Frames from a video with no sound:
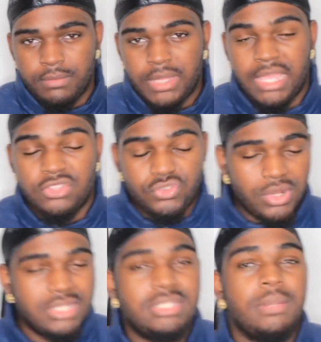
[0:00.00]
And
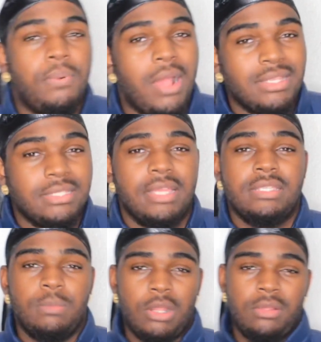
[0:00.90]
trust the
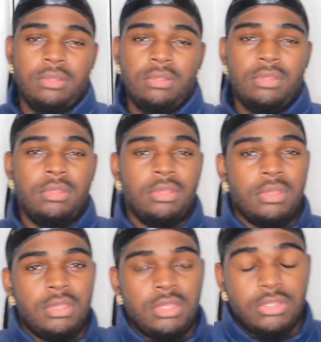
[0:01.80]
process, bro.
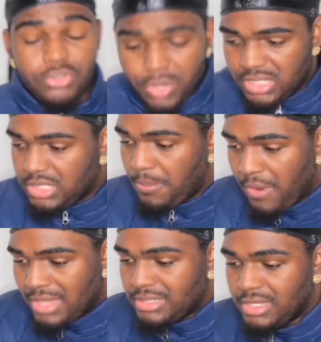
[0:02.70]
Trust the
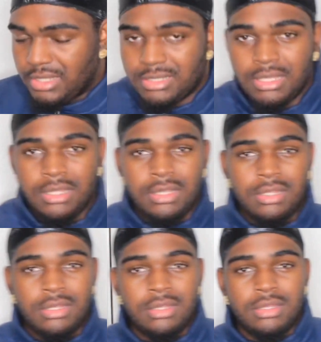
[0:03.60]
process.
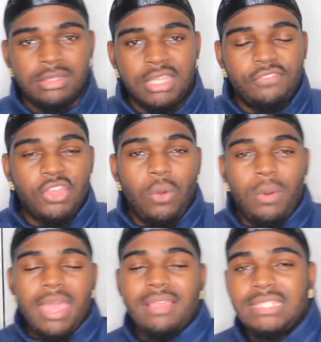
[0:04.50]
Give your
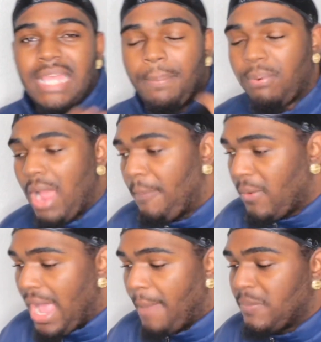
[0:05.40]
waves that
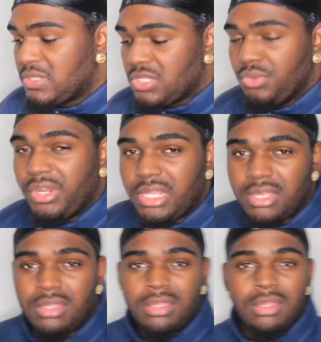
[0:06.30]
proper opportunity,
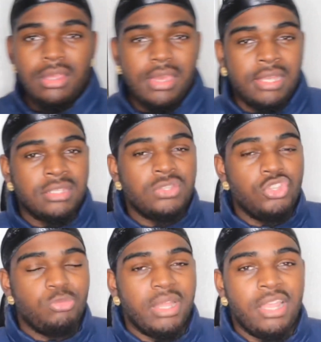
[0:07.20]
and
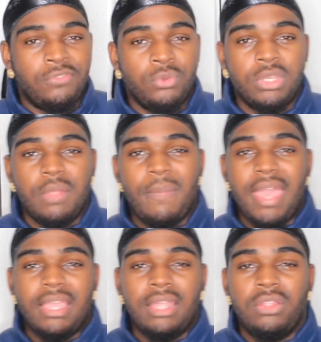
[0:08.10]
excuse my nephew in the
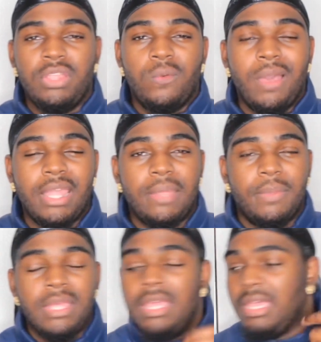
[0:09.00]
back, I know he whining,
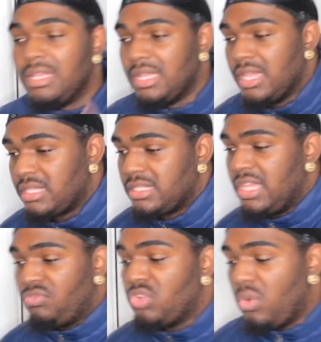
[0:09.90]
but
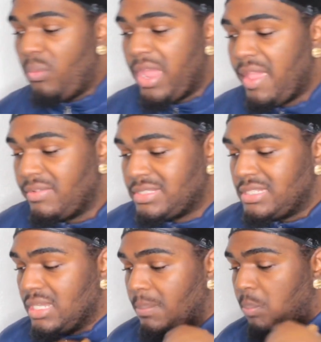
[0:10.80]
give your waves
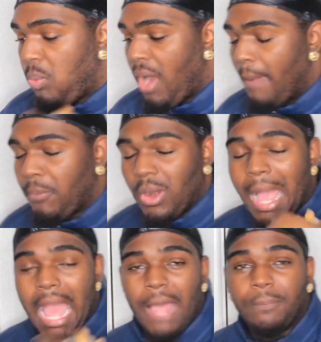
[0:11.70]
the proper
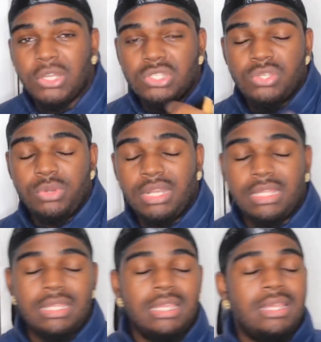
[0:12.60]

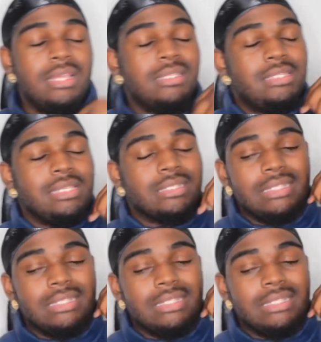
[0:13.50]
opportunity to